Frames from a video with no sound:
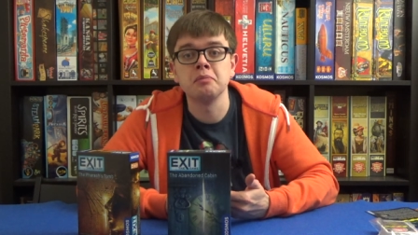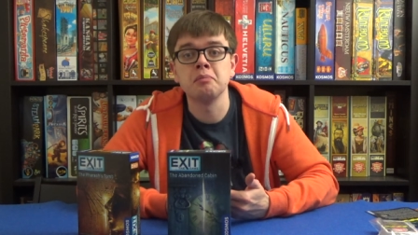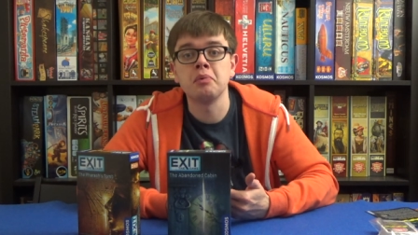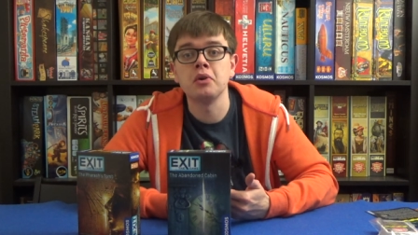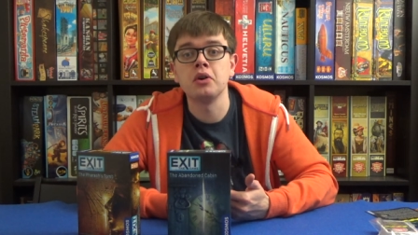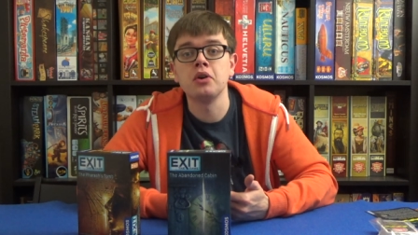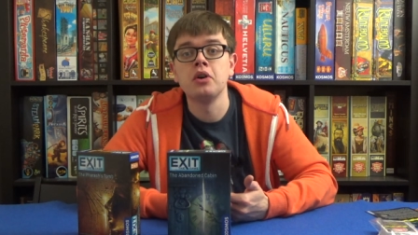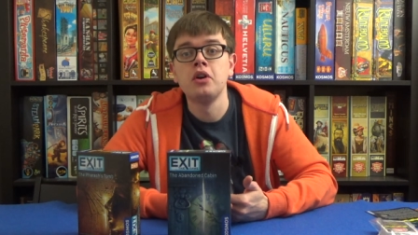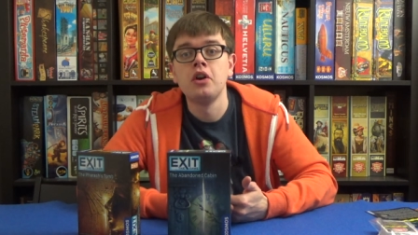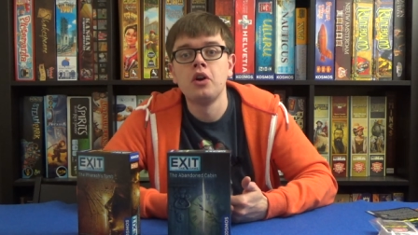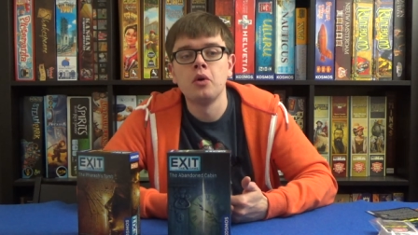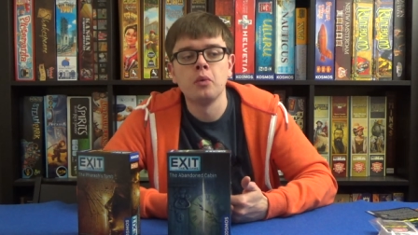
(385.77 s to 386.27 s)

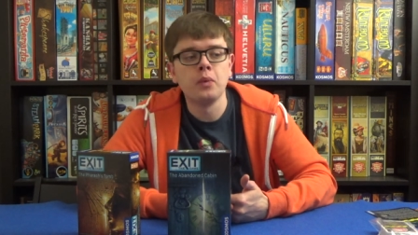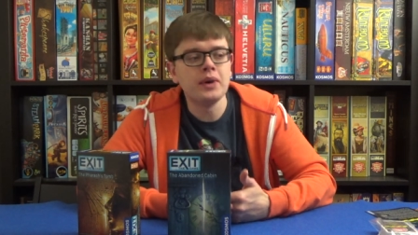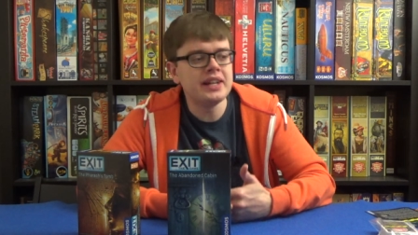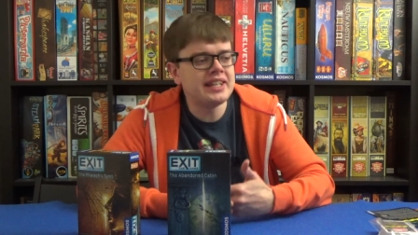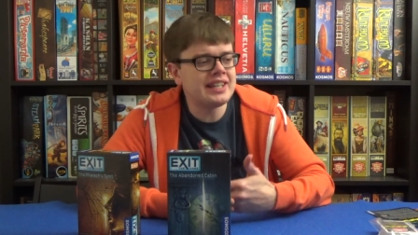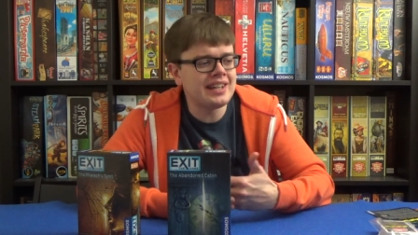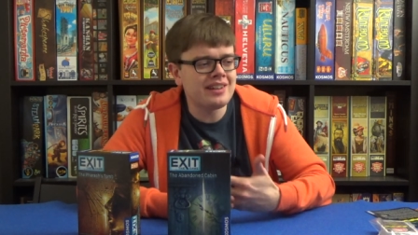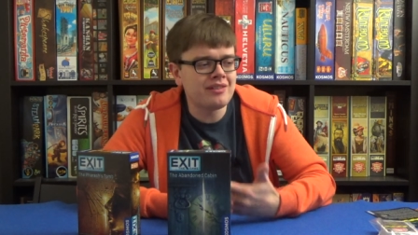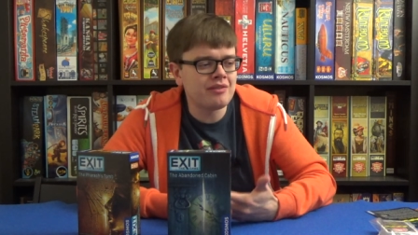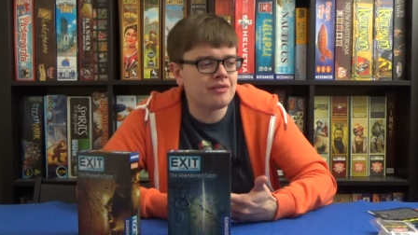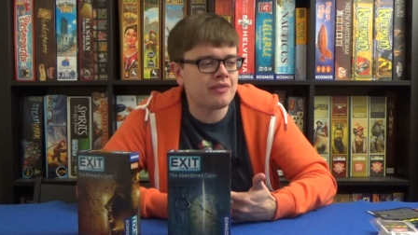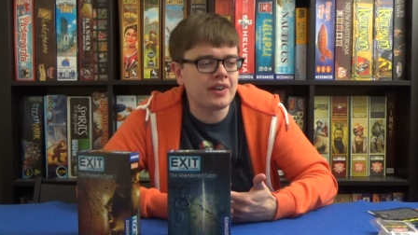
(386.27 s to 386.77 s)
But we
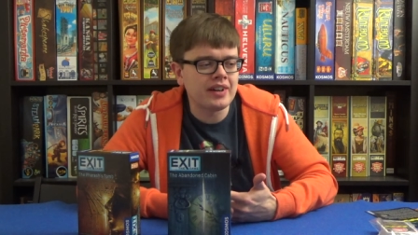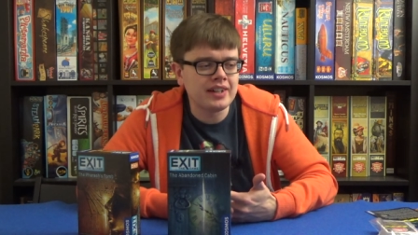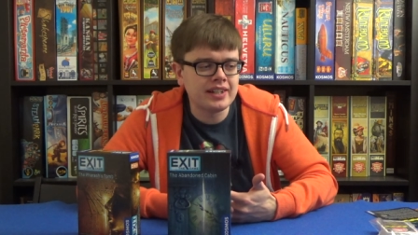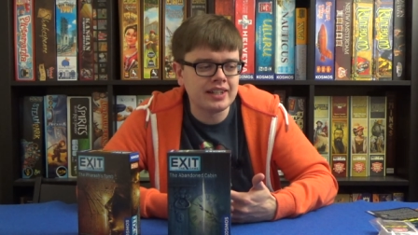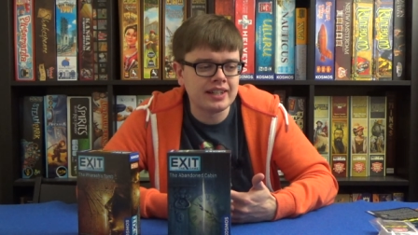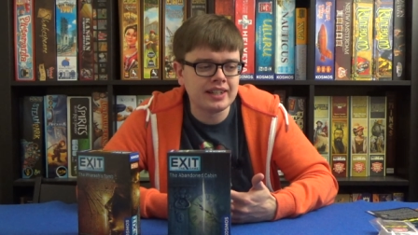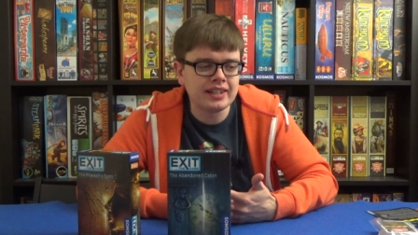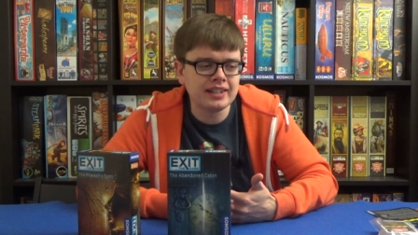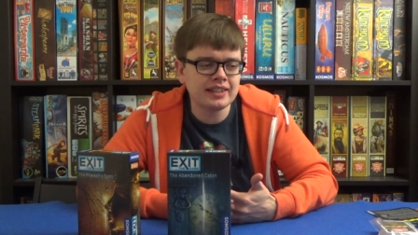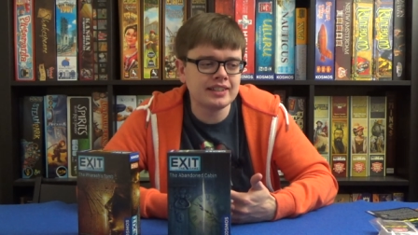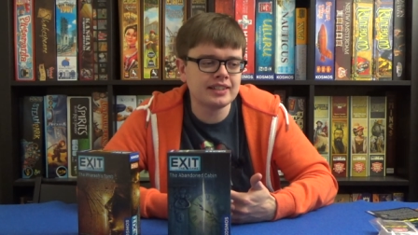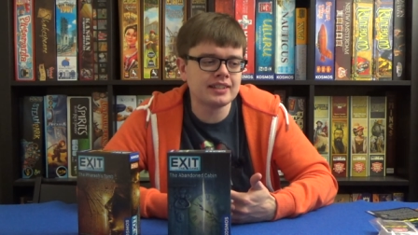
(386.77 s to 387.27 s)
didn't find
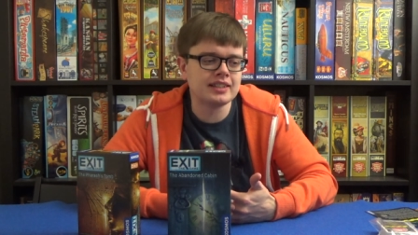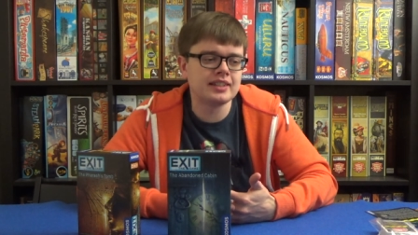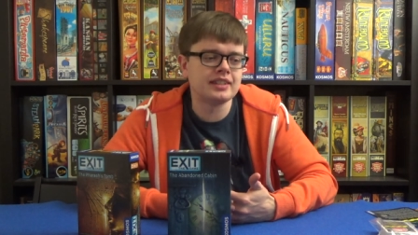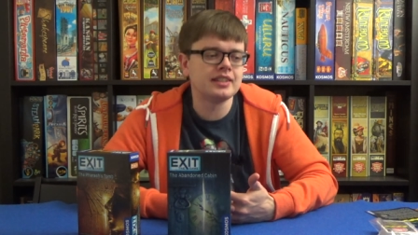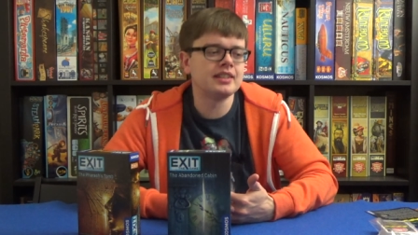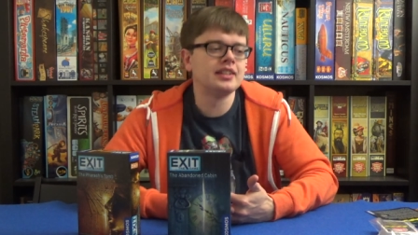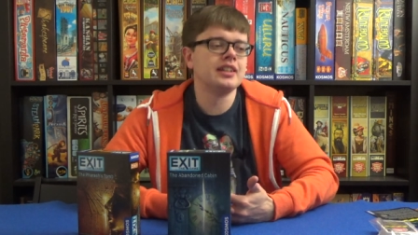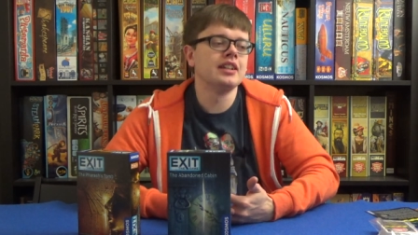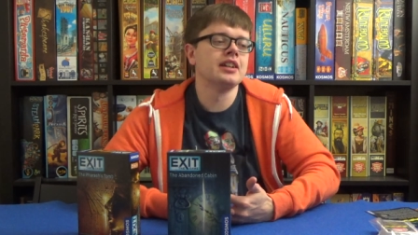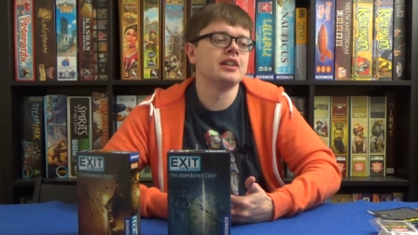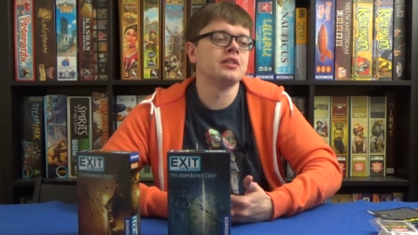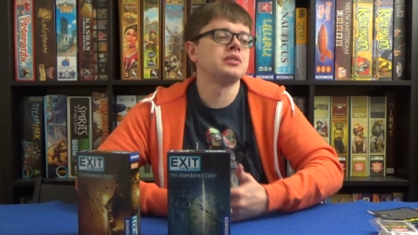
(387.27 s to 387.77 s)
it,
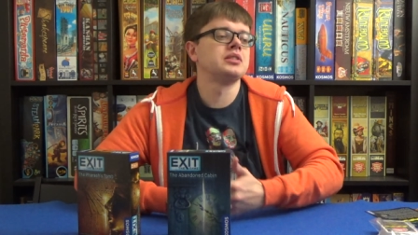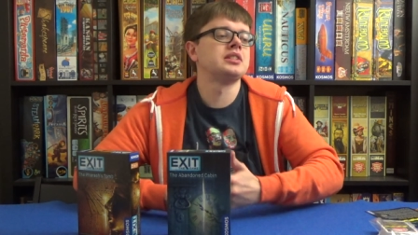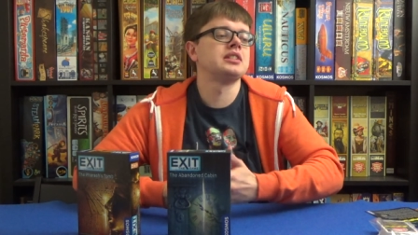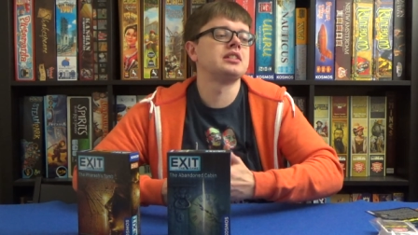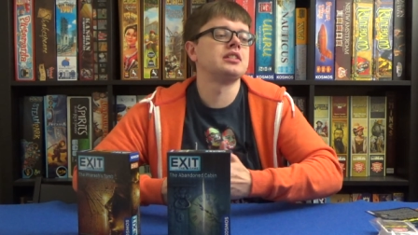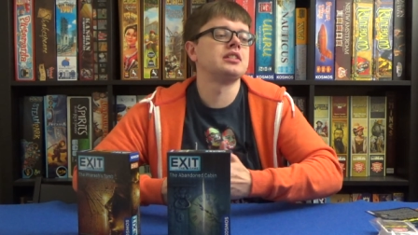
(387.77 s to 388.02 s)
you know,